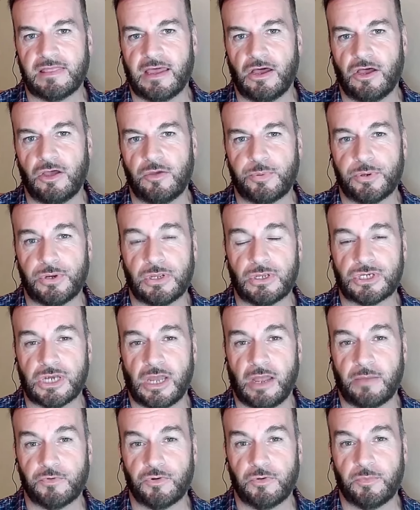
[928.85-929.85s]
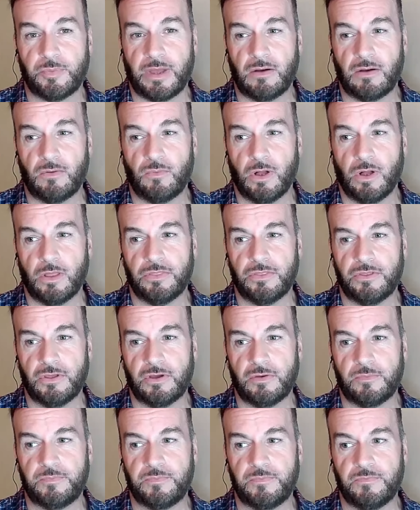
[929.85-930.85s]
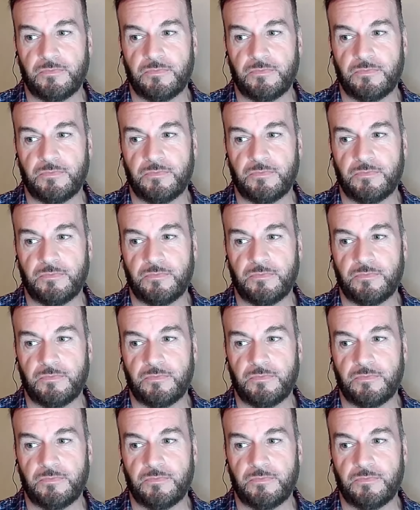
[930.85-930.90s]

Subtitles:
that opening chapter about what the